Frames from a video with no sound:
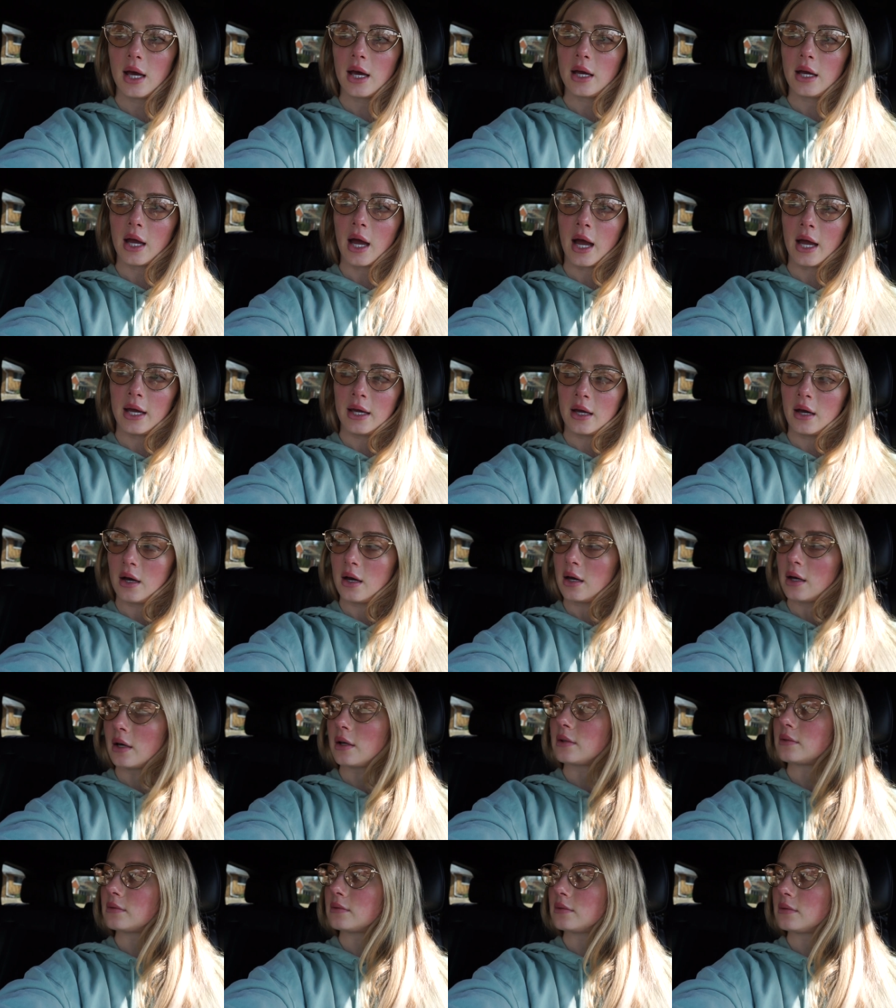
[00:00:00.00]
i
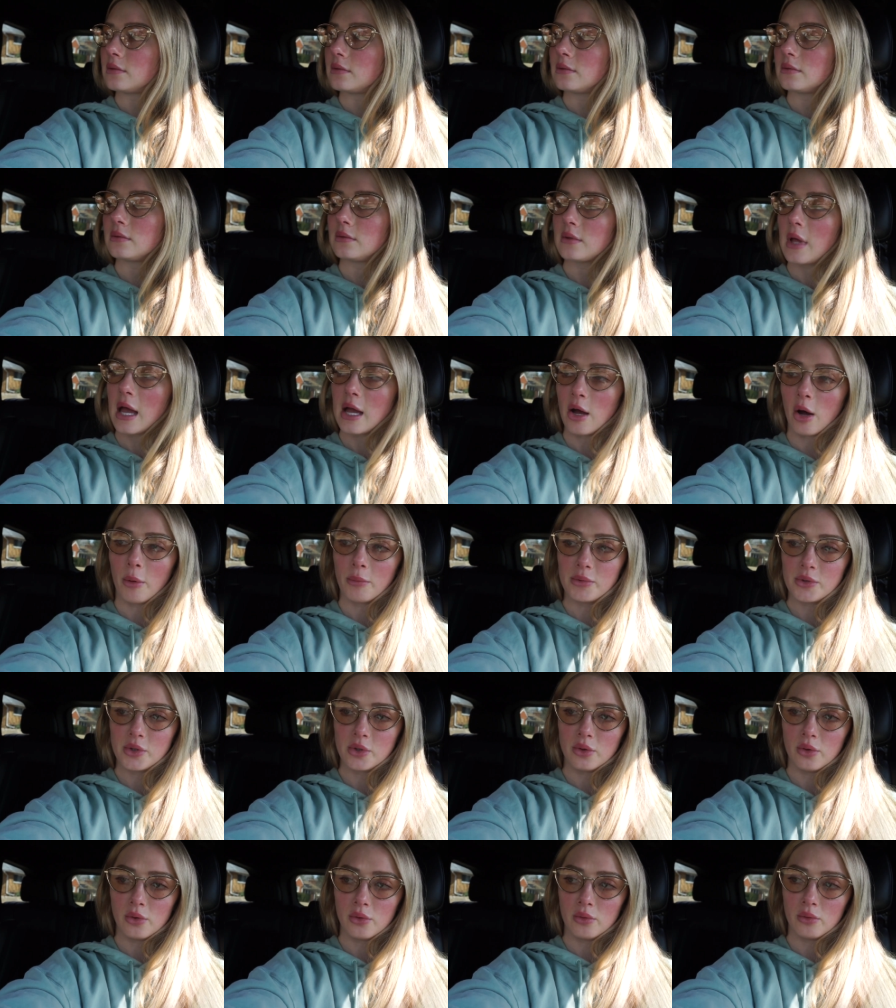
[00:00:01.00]
uh i hope
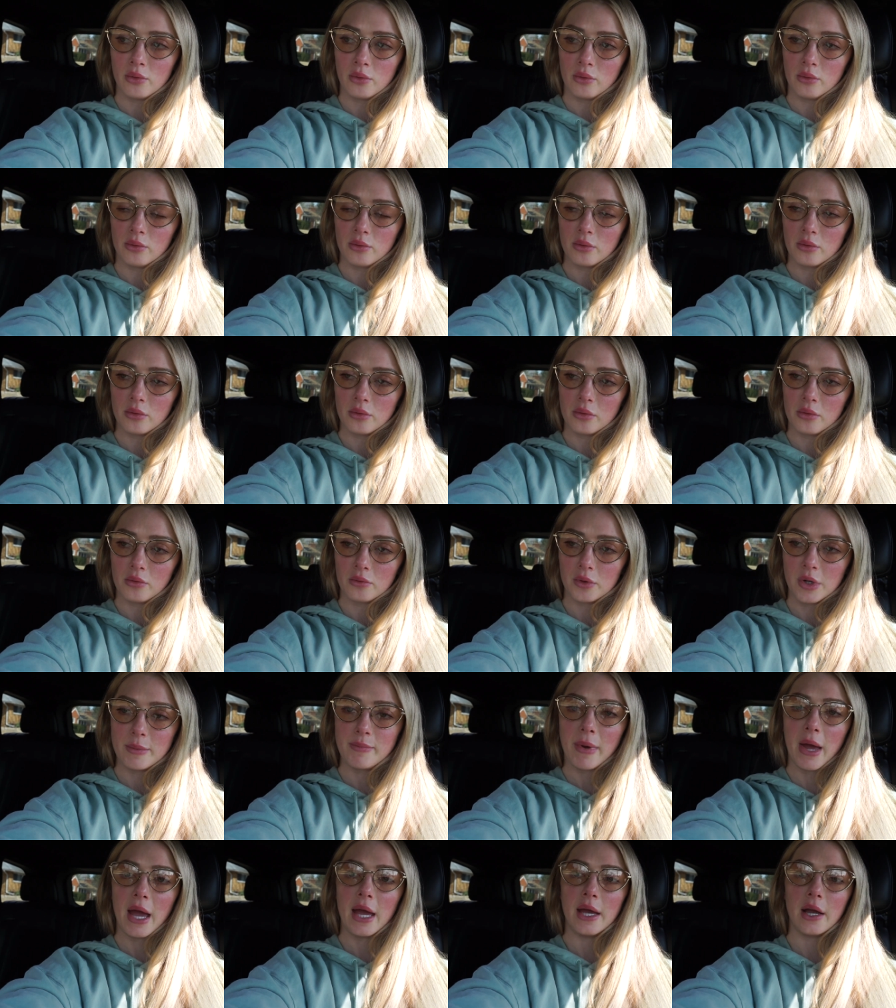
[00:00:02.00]
to
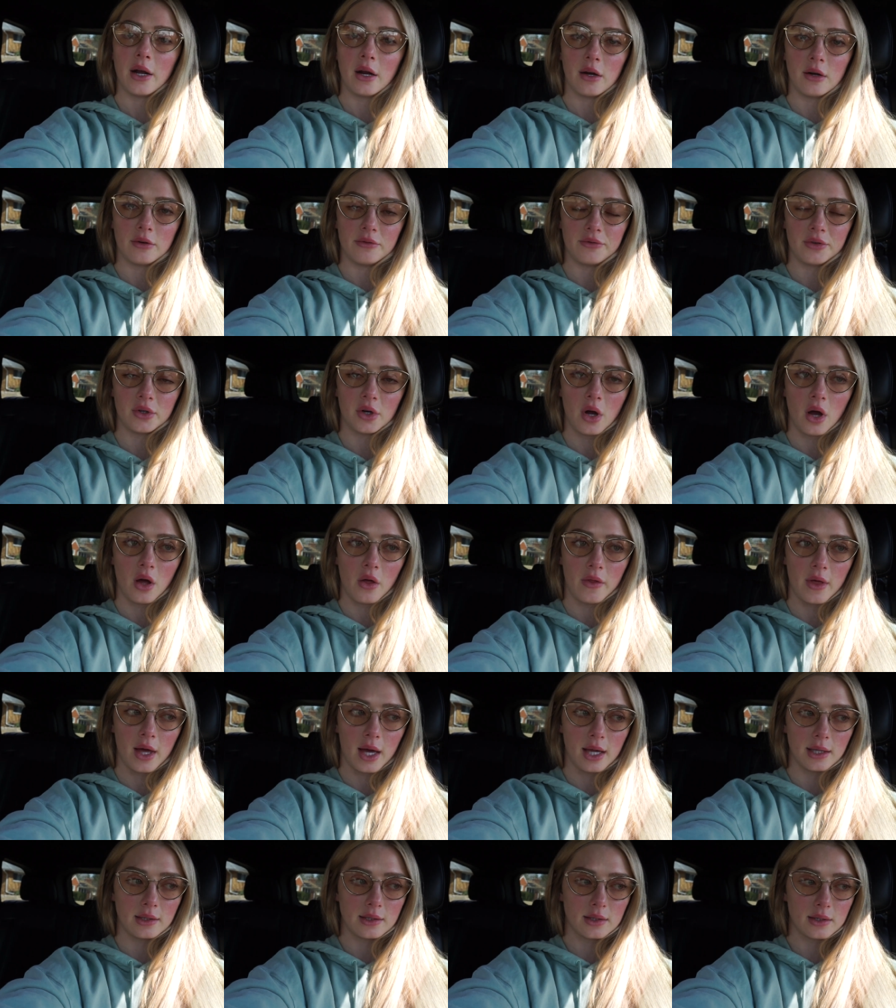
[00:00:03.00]
repay her for all
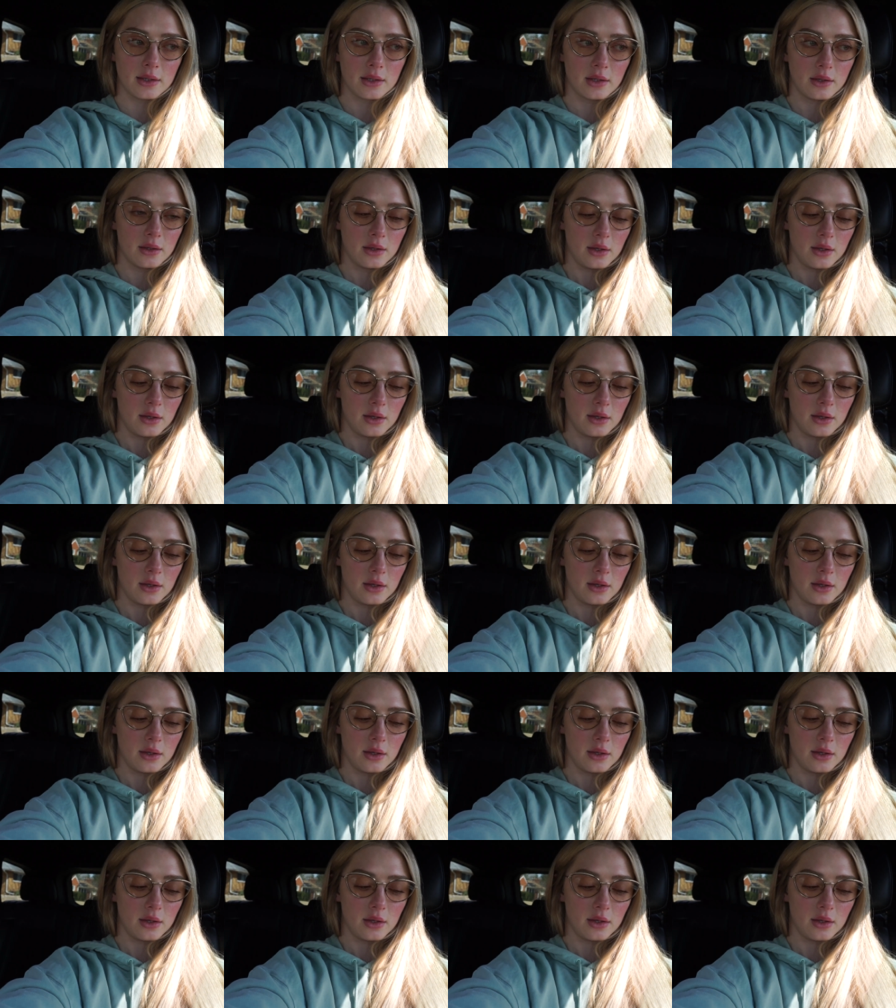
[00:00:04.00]
that